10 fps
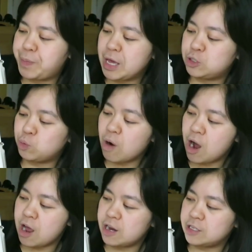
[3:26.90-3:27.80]
Page
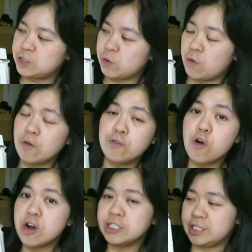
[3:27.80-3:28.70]
1. So of
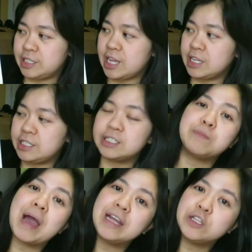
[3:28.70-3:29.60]
course this
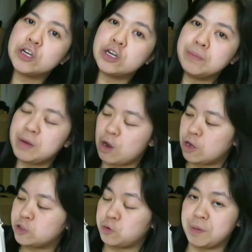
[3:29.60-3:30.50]
binder
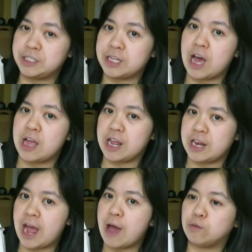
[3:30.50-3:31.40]
belongs to my son,
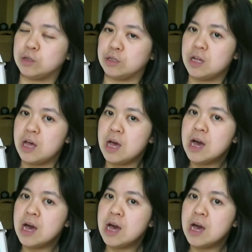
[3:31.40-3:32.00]
and I will